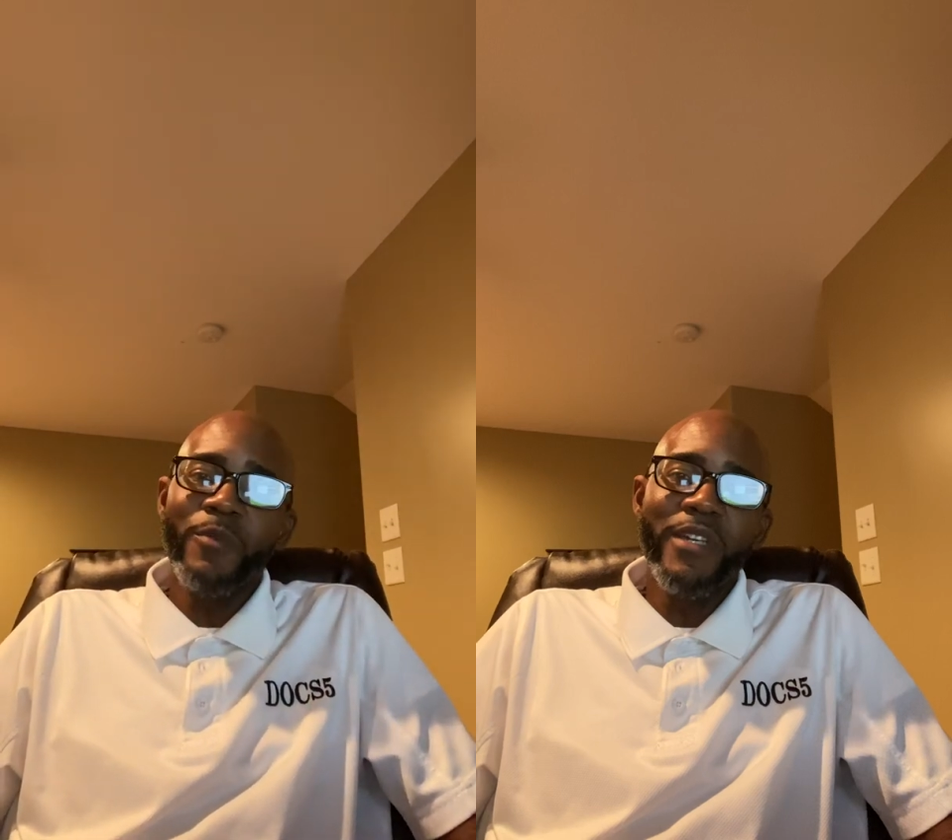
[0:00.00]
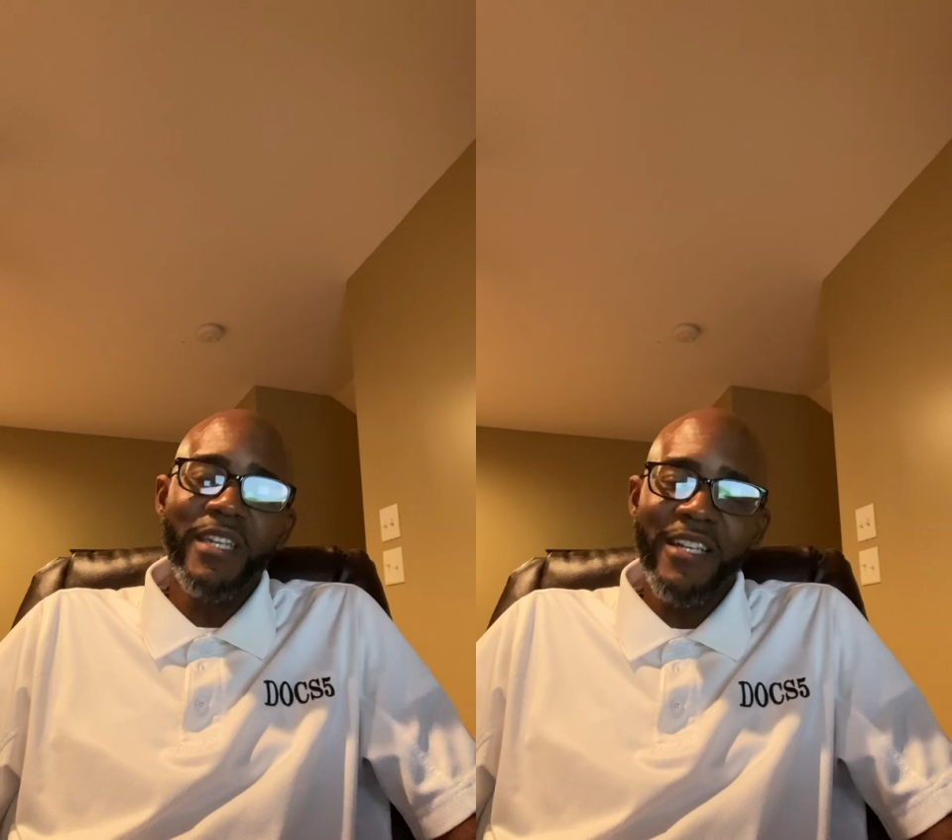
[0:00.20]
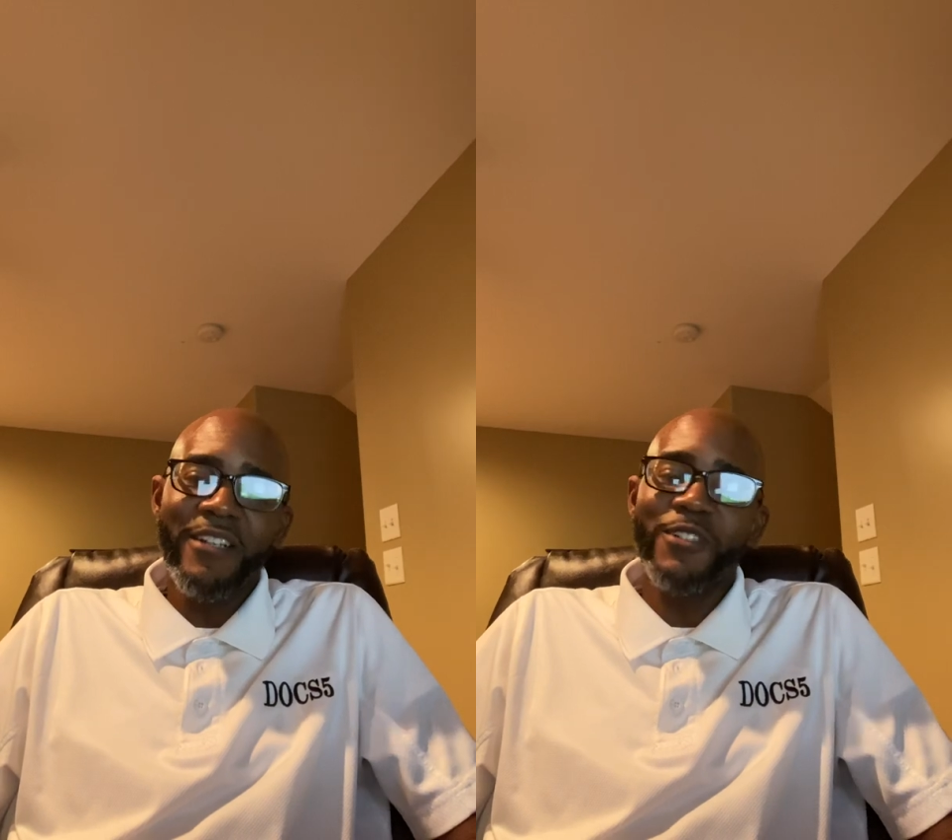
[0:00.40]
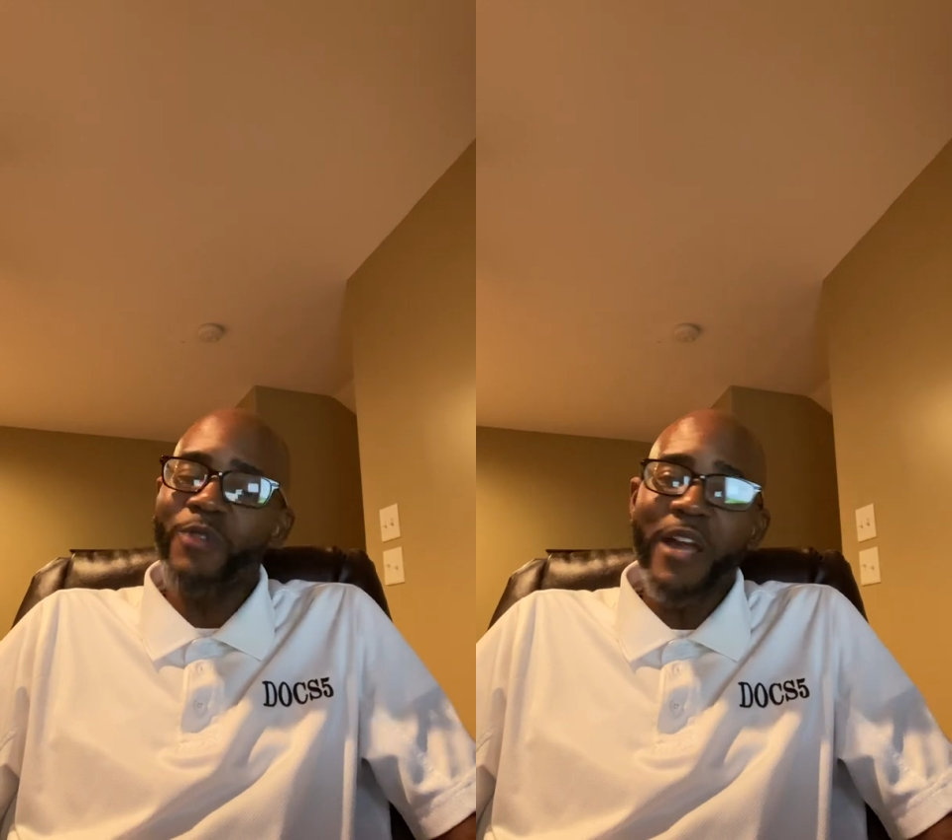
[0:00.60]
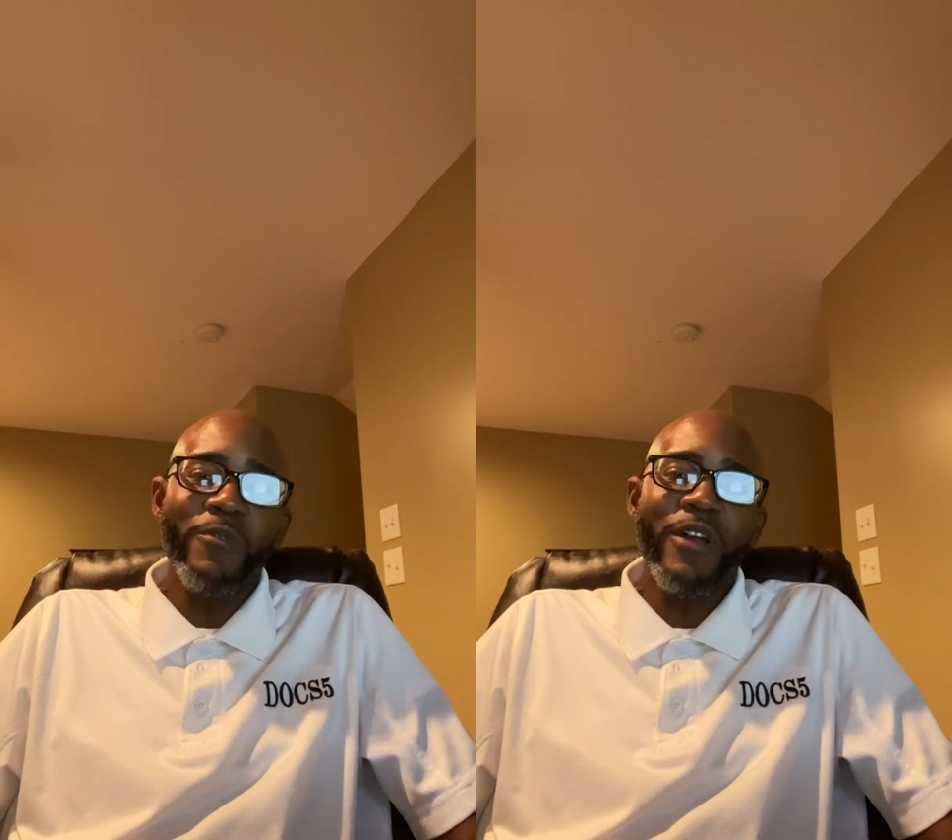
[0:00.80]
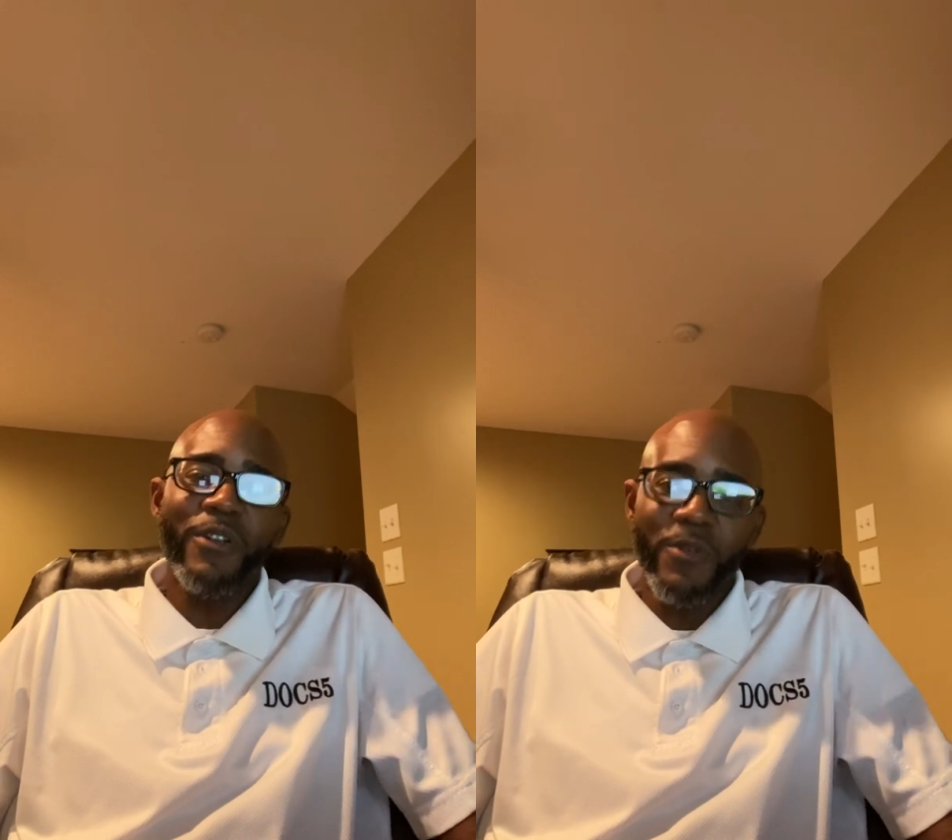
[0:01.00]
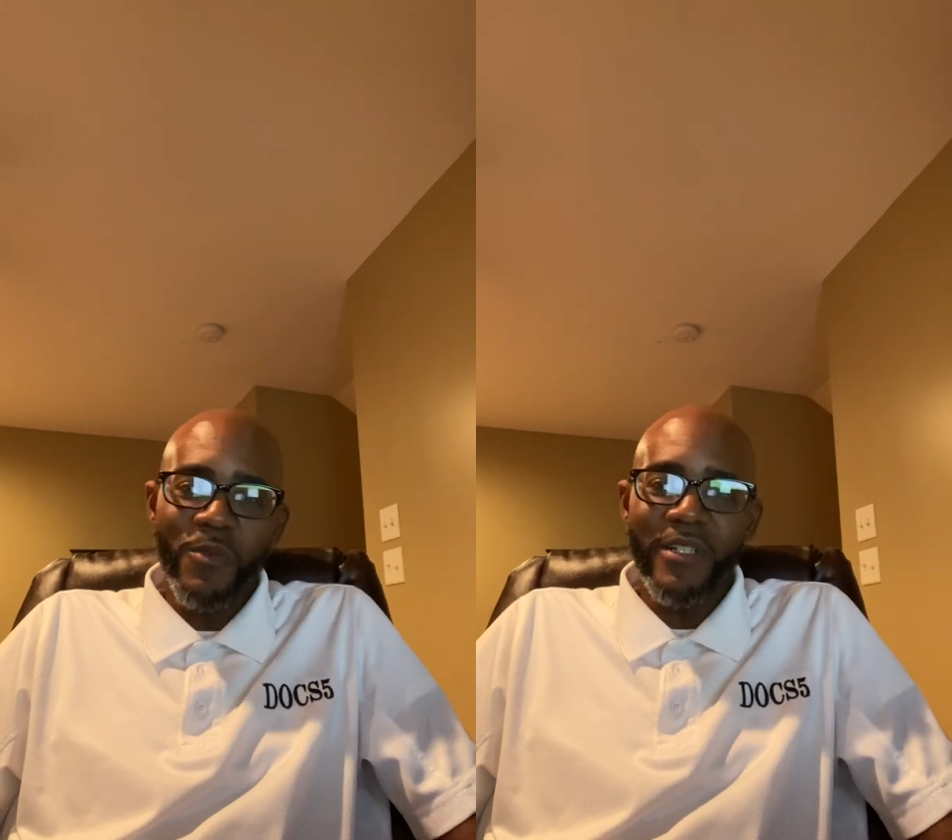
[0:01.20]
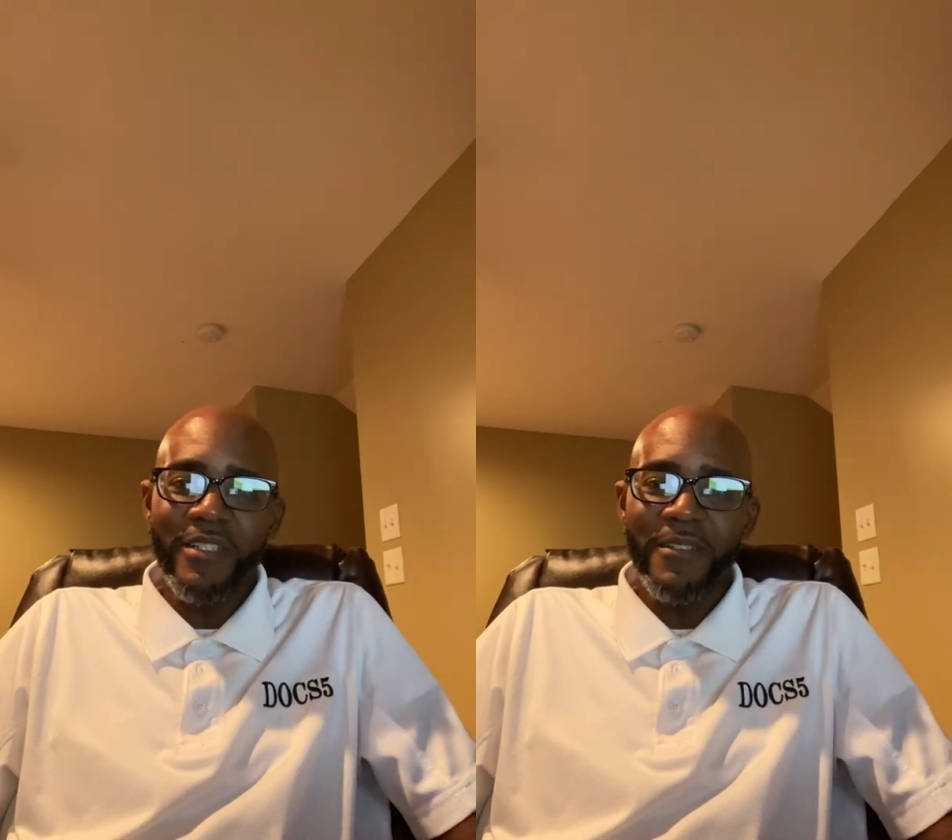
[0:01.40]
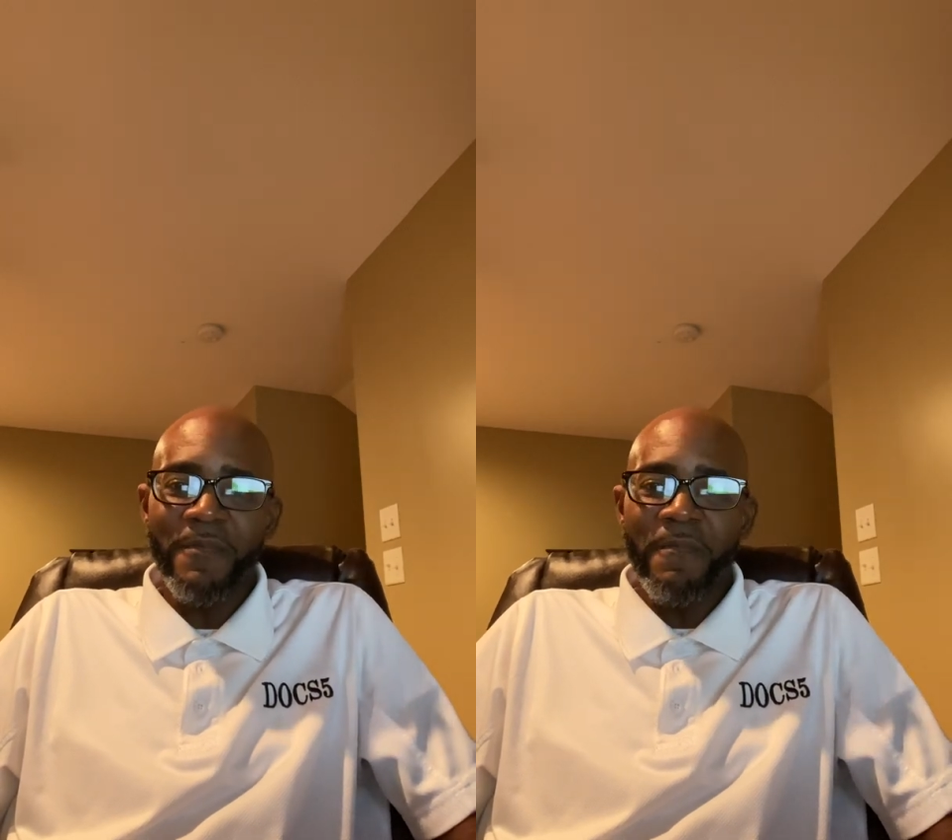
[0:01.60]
be here is right around the corner.